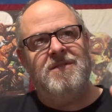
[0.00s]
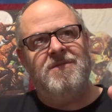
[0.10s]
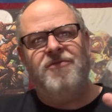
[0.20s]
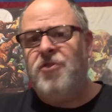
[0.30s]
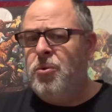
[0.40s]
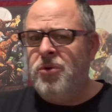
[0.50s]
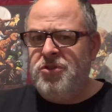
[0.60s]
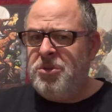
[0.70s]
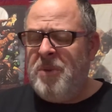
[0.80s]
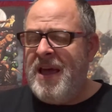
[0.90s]
Feudal
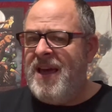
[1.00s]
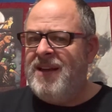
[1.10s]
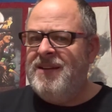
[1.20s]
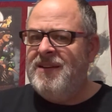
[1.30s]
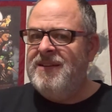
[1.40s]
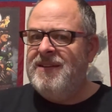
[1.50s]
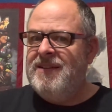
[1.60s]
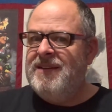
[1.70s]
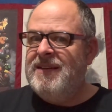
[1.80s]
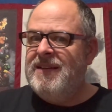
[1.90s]
Japan,
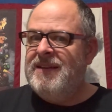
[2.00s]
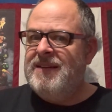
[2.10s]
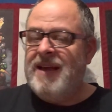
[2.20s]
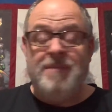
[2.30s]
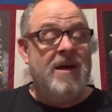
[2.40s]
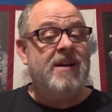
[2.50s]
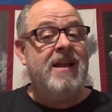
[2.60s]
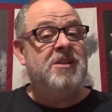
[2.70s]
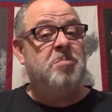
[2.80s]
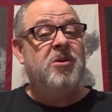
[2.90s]
I'm not an
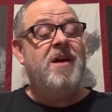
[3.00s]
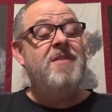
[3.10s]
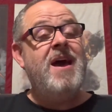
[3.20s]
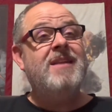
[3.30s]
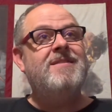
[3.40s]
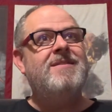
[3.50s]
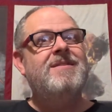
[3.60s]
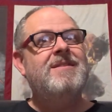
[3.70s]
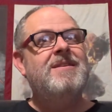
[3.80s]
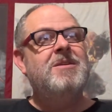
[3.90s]
expert on that,
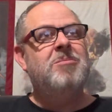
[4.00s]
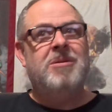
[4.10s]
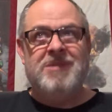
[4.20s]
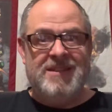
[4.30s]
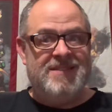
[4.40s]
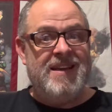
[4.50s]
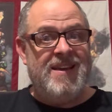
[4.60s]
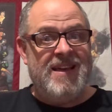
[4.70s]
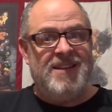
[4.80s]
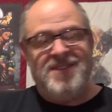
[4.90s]
but I'm going to say
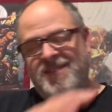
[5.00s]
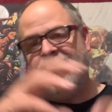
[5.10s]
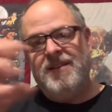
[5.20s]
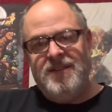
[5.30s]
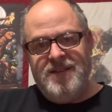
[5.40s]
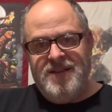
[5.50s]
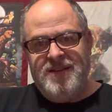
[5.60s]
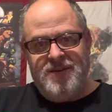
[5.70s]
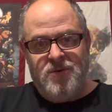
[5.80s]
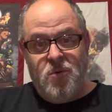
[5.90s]
that's
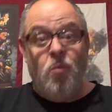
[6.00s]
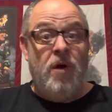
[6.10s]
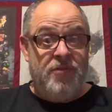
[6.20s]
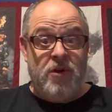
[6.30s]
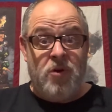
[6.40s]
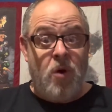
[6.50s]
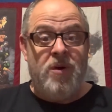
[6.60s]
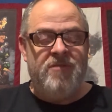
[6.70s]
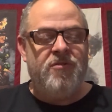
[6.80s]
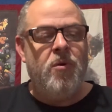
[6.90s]
what they're
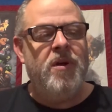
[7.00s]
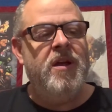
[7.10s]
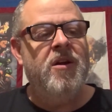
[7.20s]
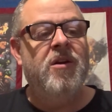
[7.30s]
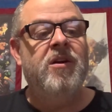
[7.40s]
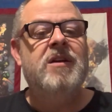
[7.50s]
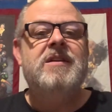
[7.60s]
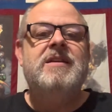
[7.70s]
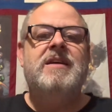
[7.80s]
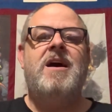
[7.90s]
going for here.
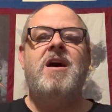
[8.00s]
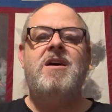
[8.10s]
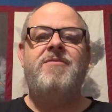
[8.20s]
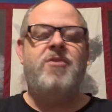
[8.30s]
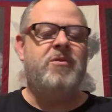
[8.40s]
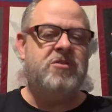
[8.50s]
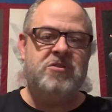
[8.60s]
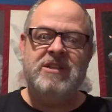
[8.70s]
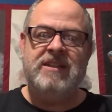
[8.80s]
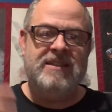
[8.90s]
If you're
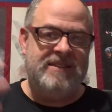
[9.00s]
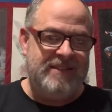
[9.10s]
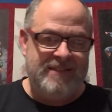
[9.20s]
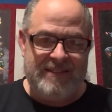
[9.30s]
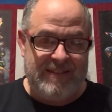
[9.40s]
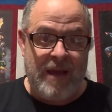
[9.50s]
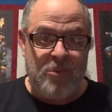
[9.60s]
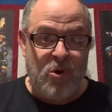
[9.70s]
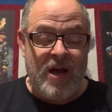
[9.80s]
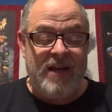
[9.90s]
interested in
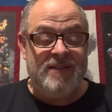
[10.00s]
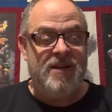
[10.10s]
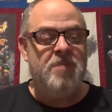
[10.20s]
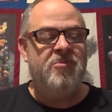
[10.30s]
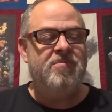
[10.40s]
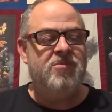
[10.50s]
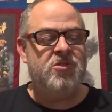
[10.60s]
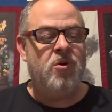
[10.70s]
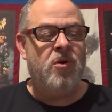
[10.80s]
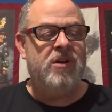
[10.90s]
samurai type
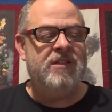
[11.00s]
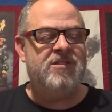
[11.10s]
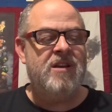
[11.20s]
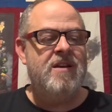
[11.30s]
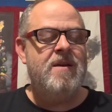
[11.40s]
stories,